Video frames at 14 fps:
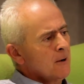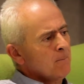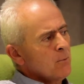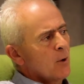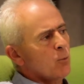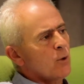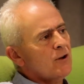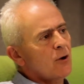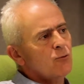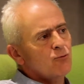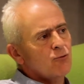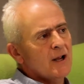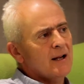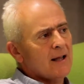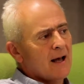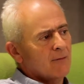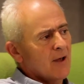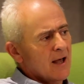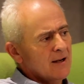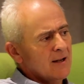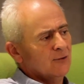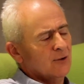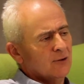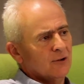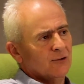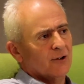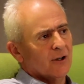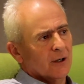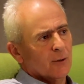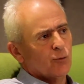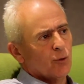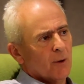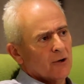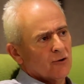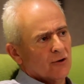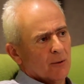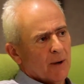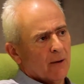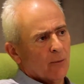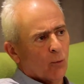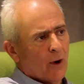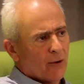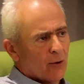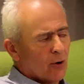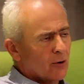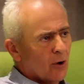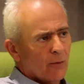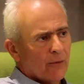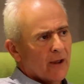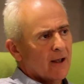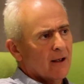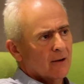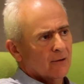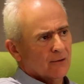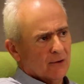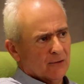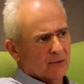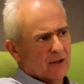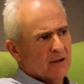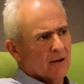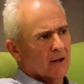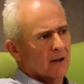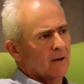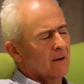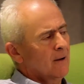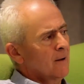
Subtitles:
And we don't really have any statistical information about whether or not they're succeeding.